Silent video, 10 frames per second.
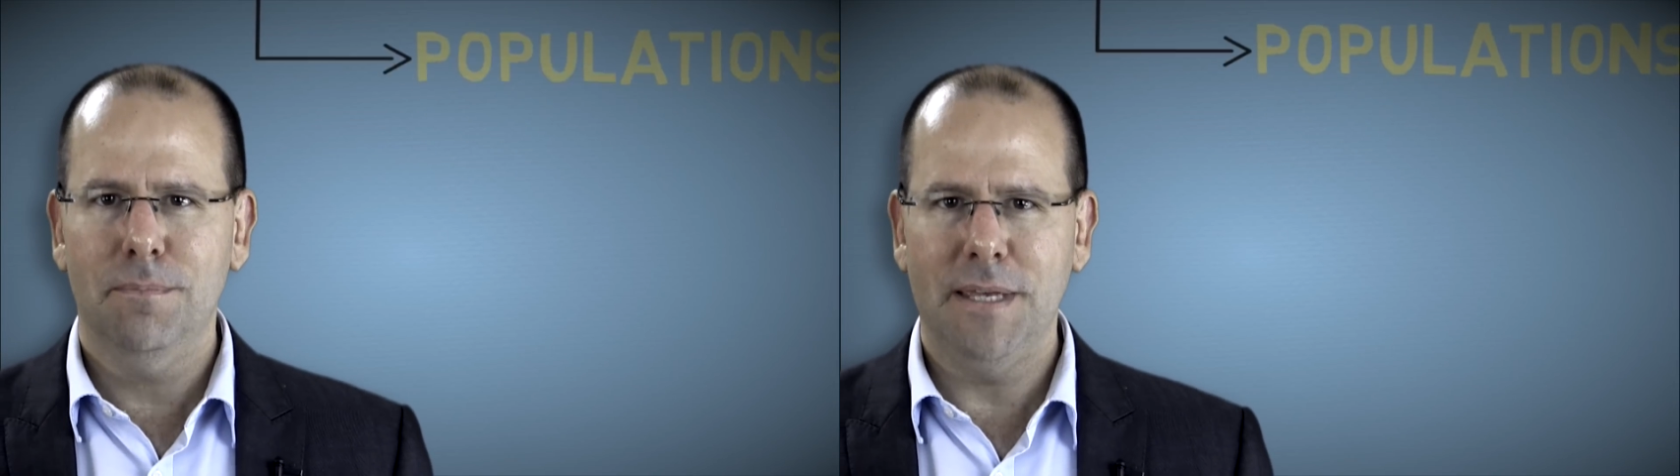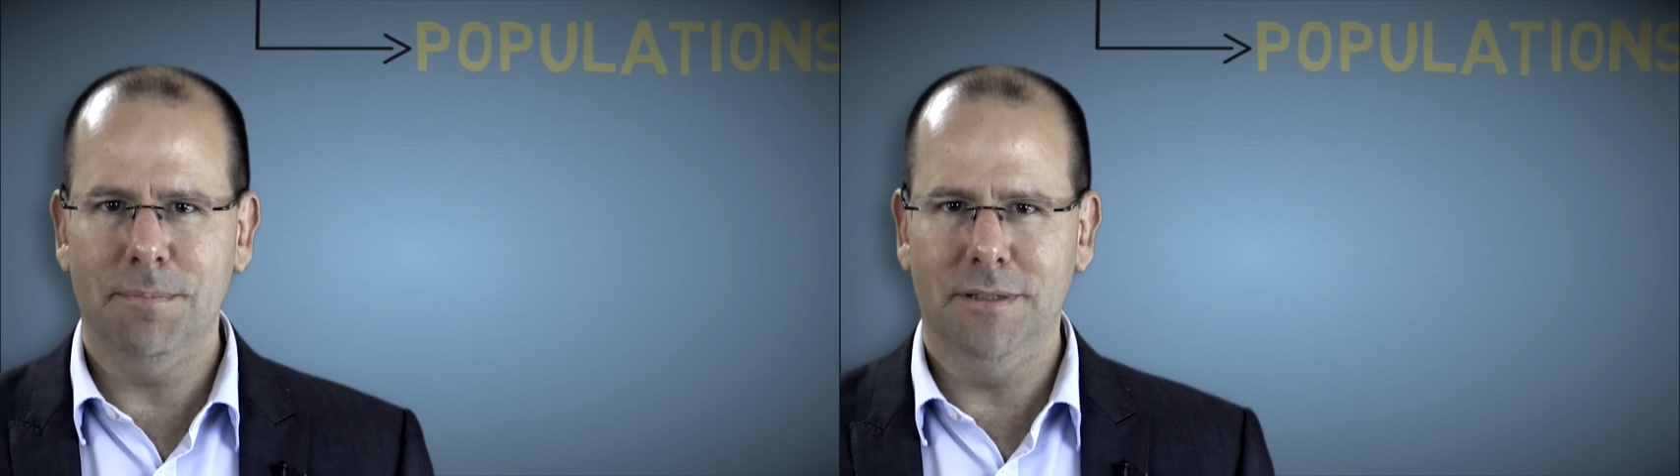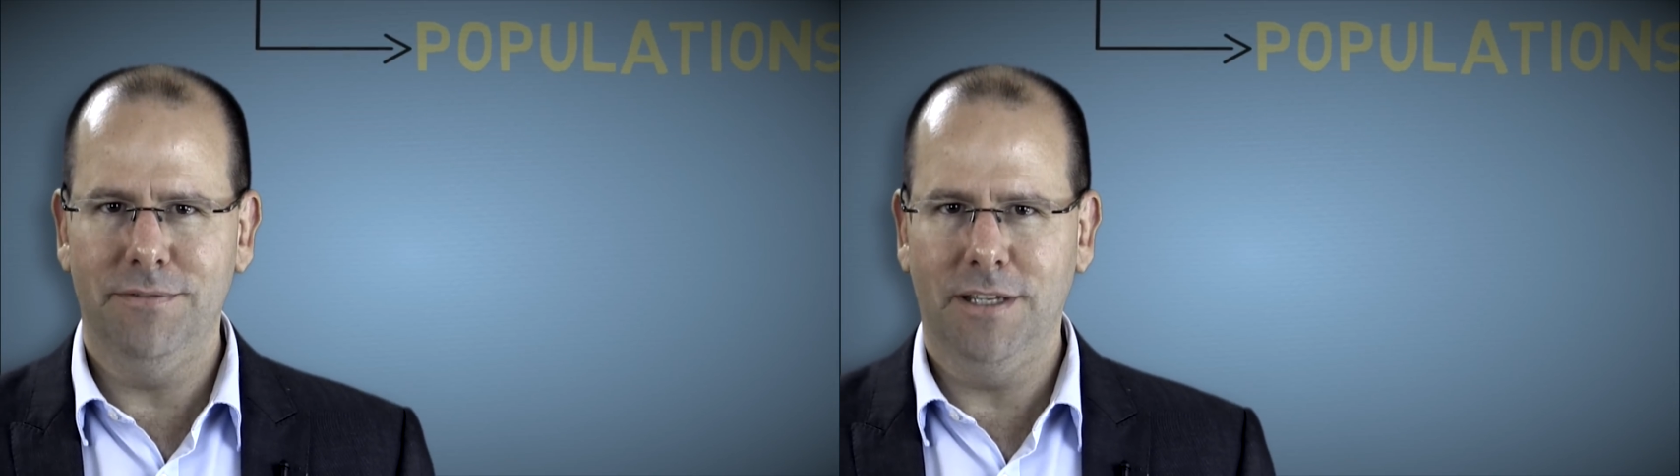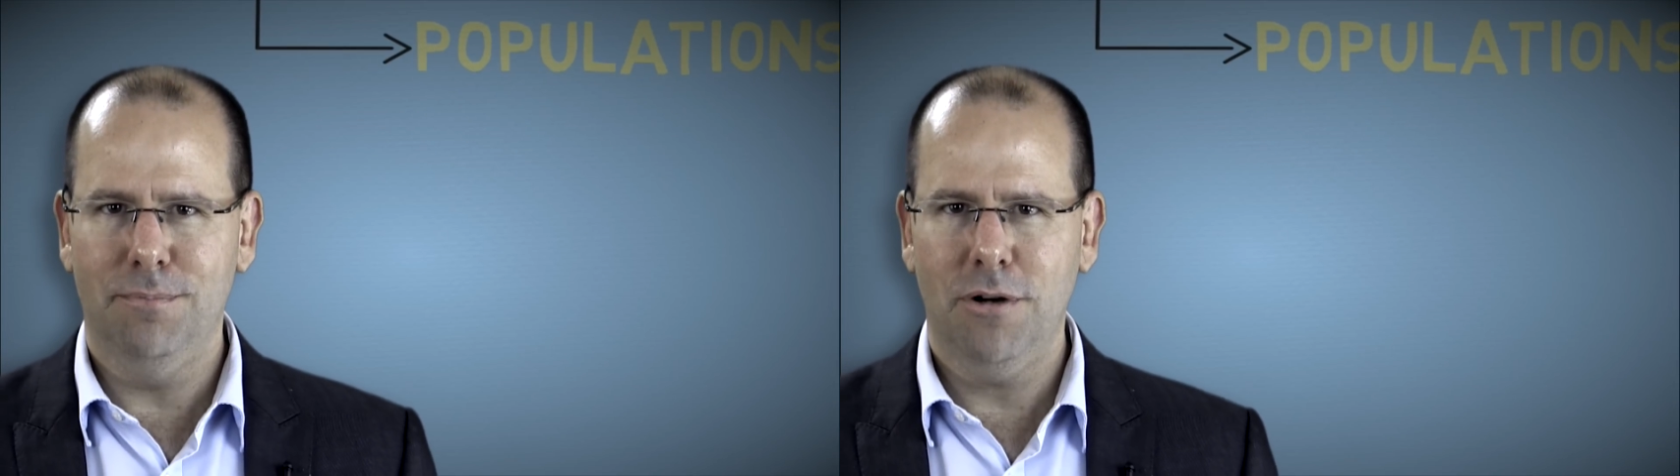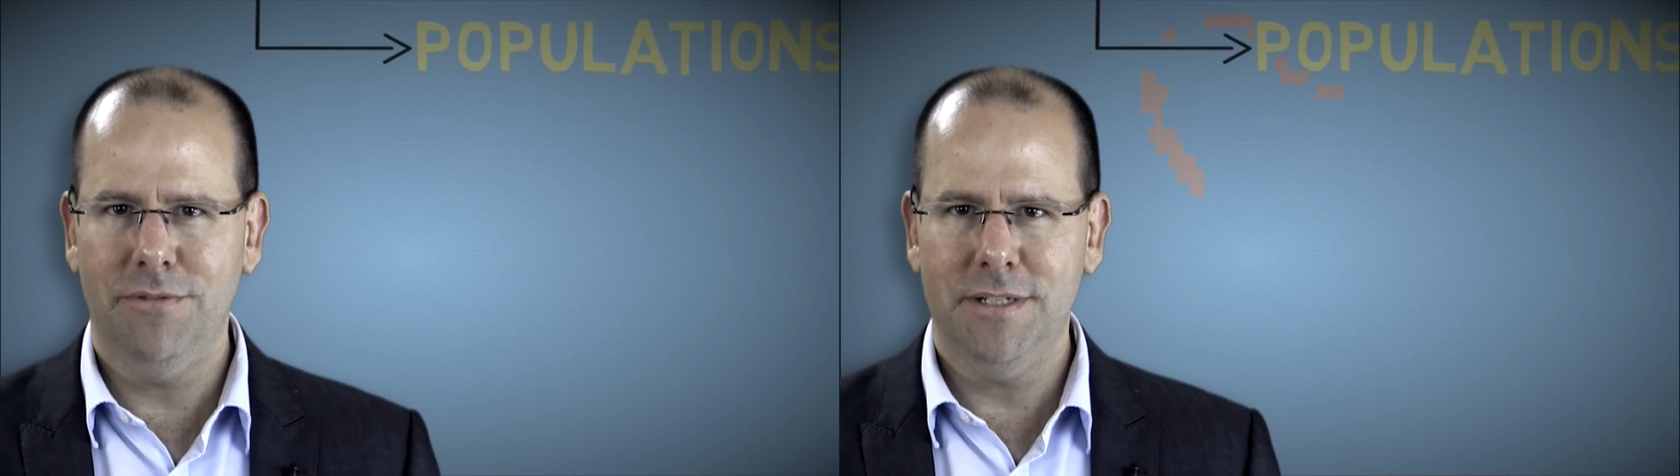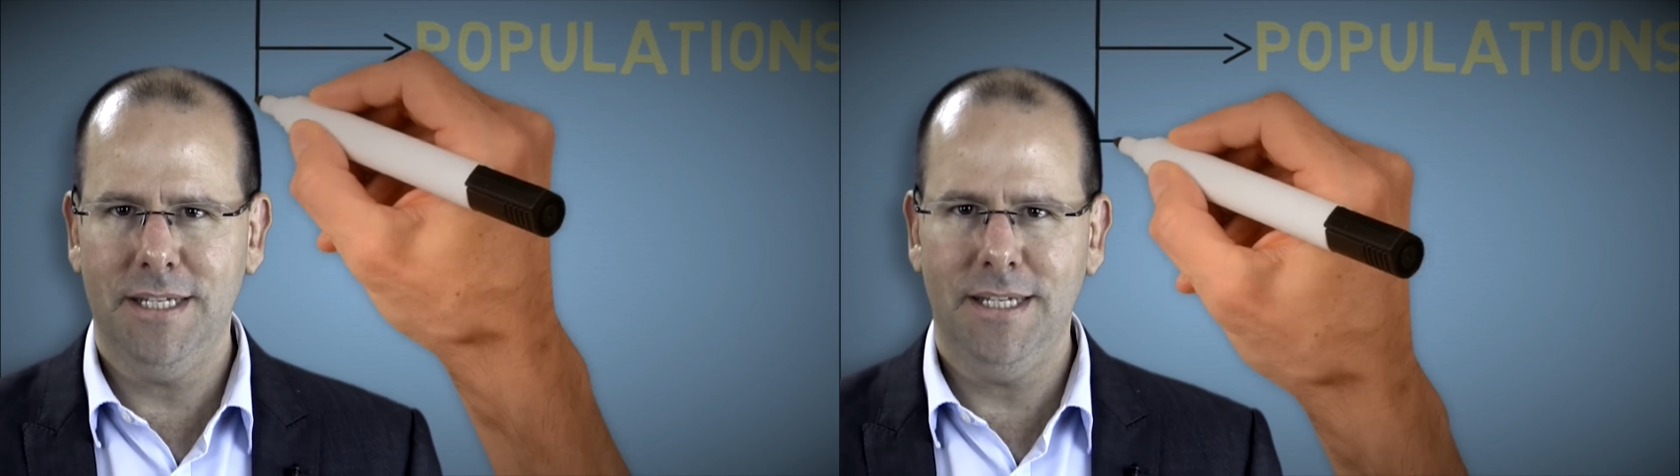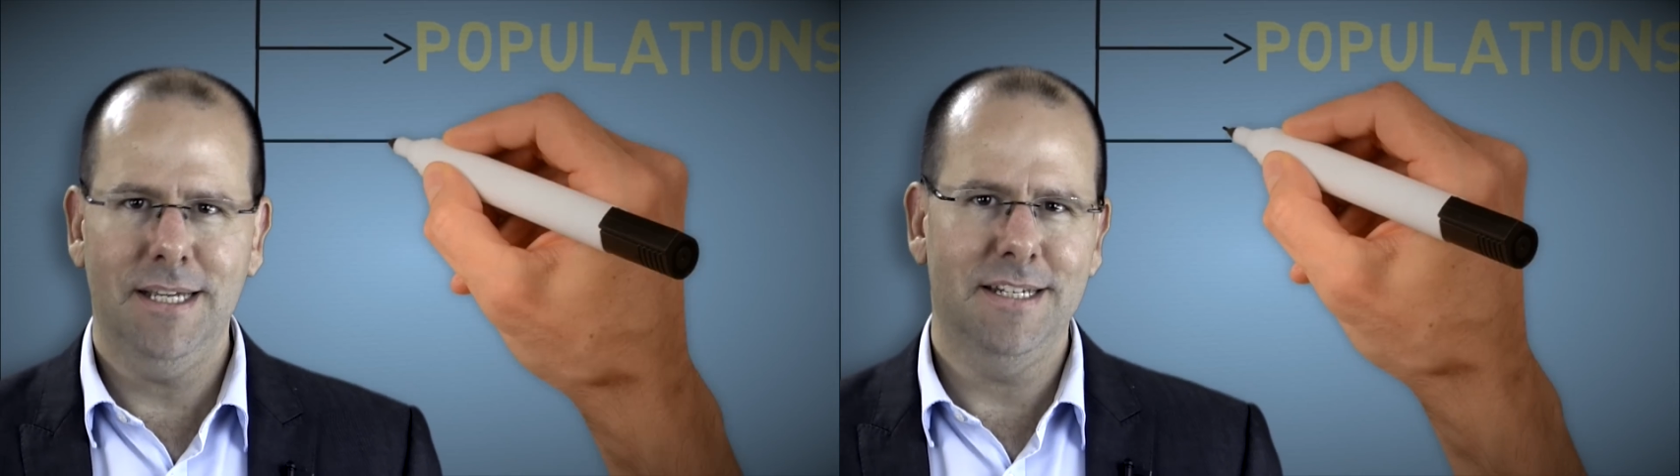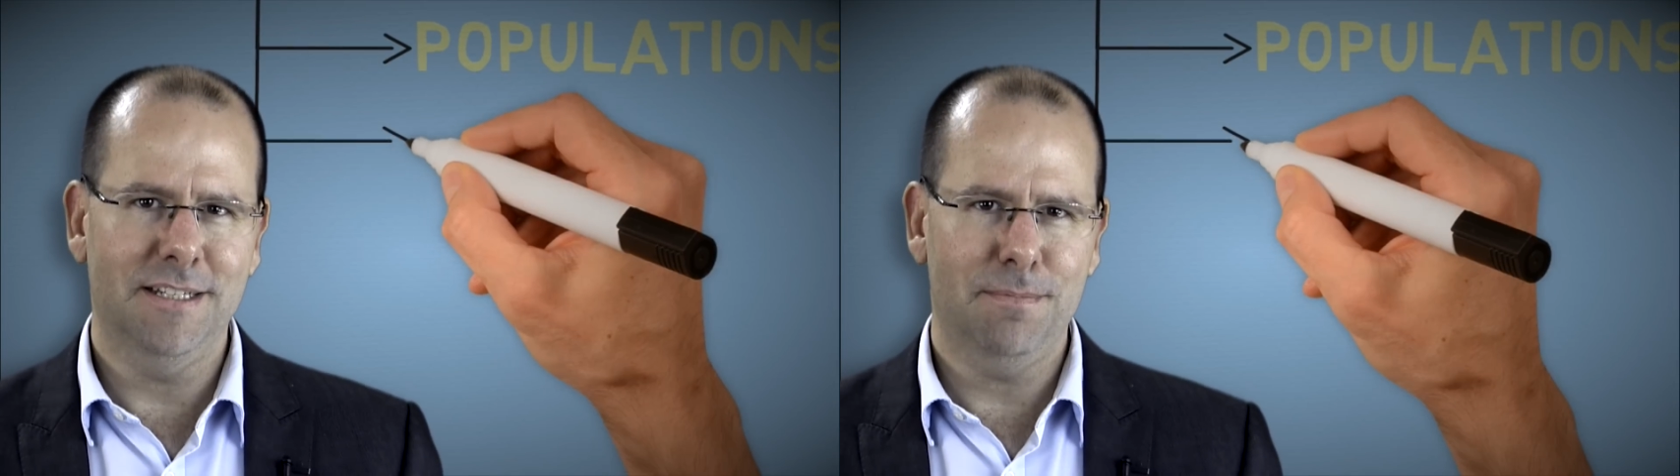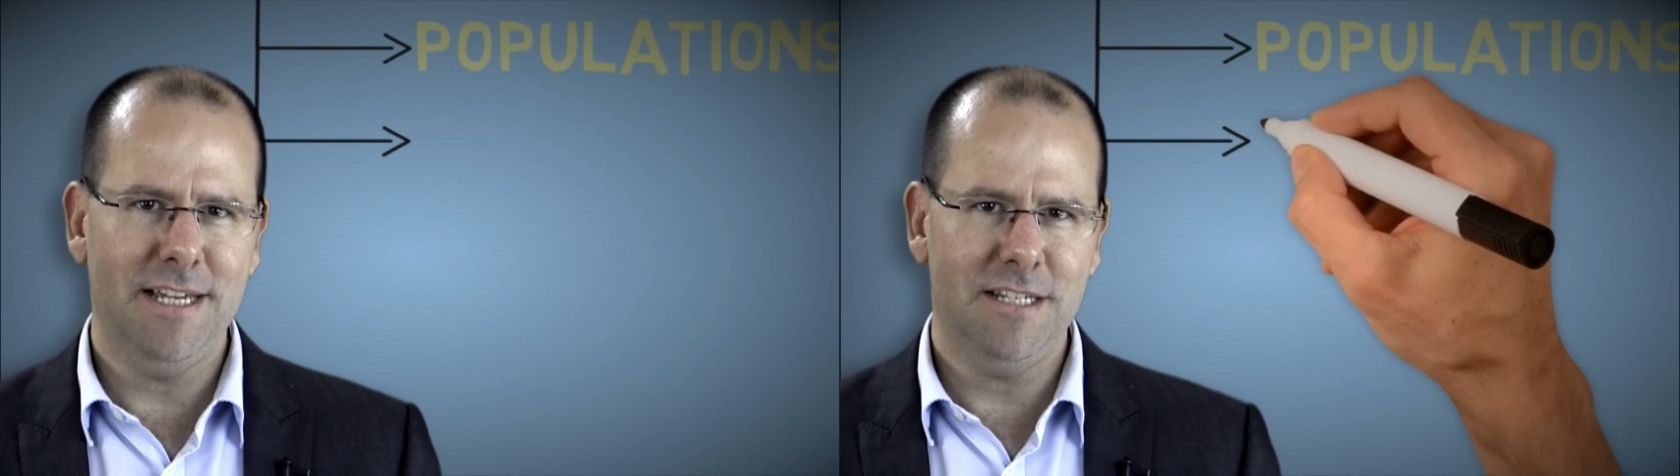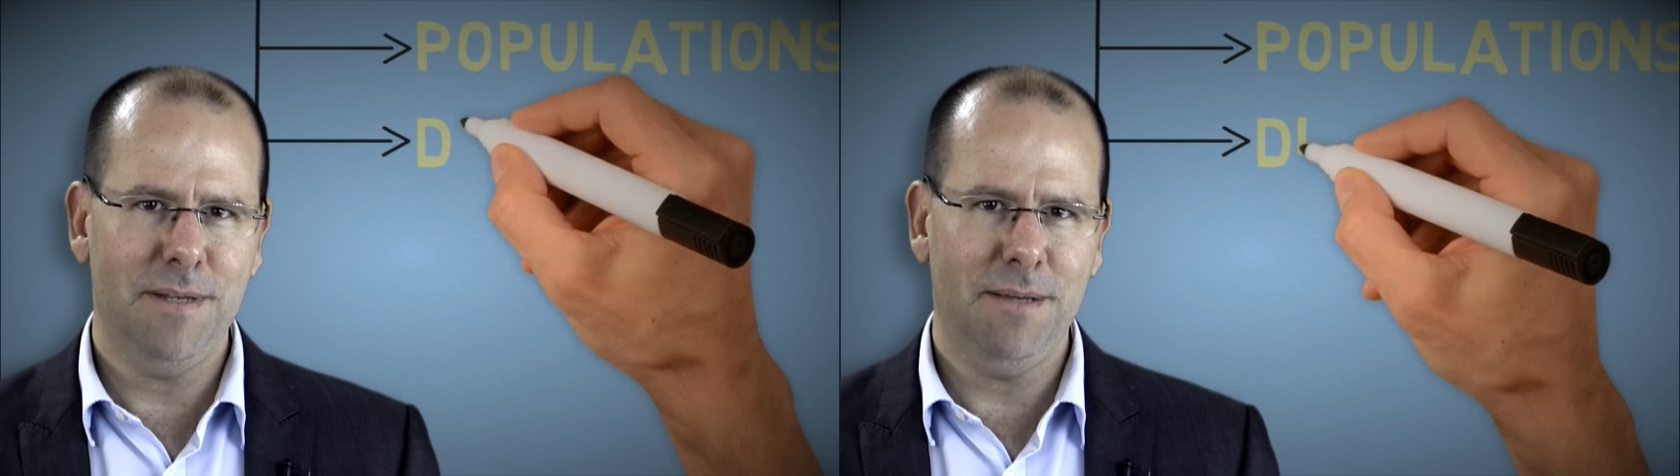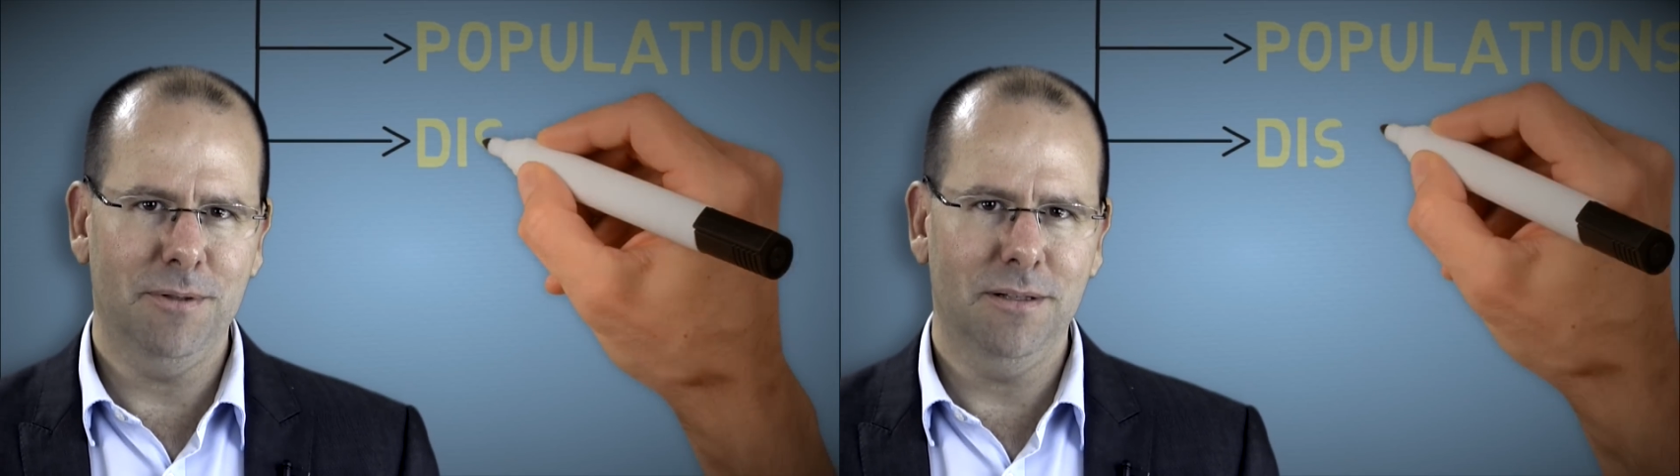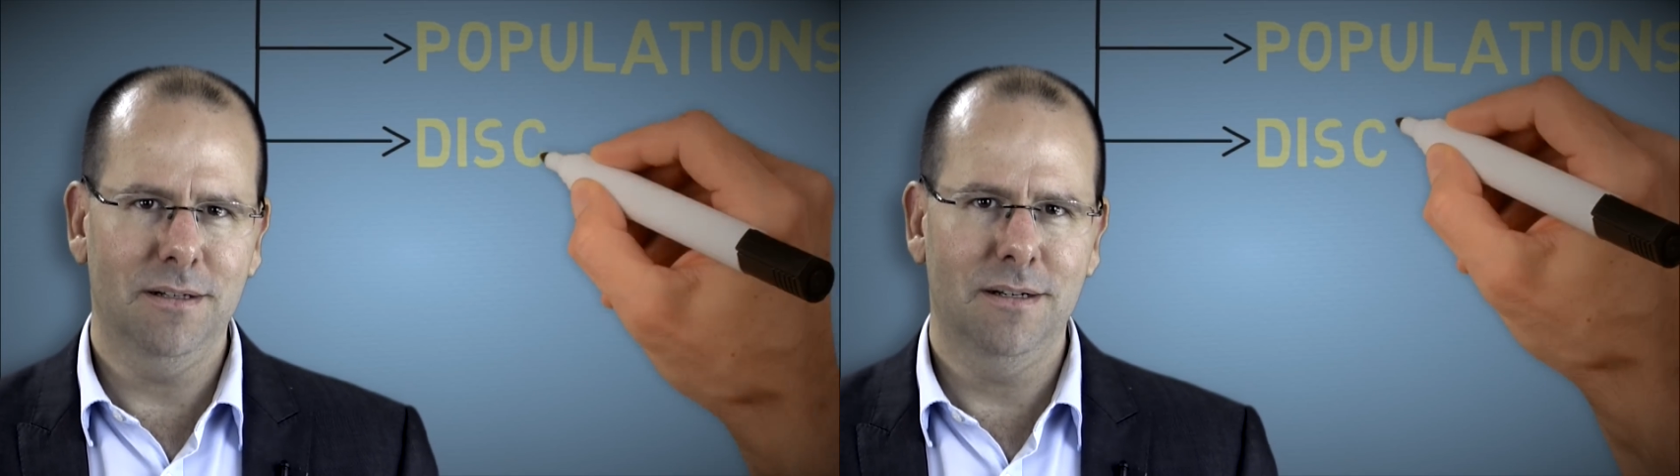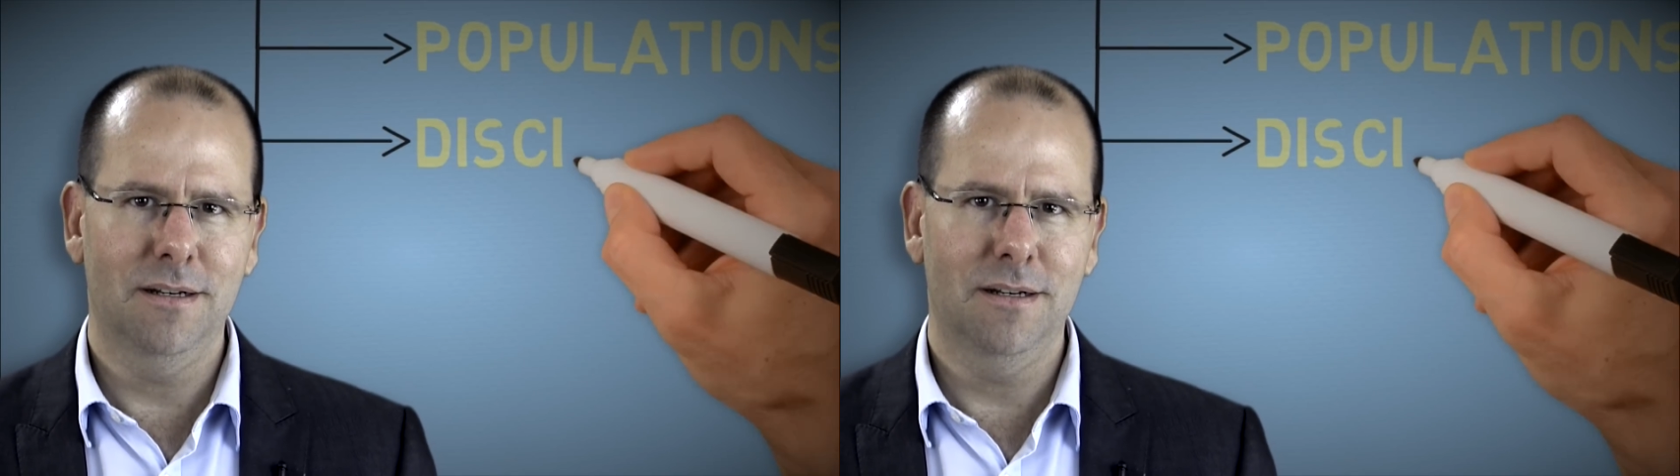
people living in poverty, displaced people,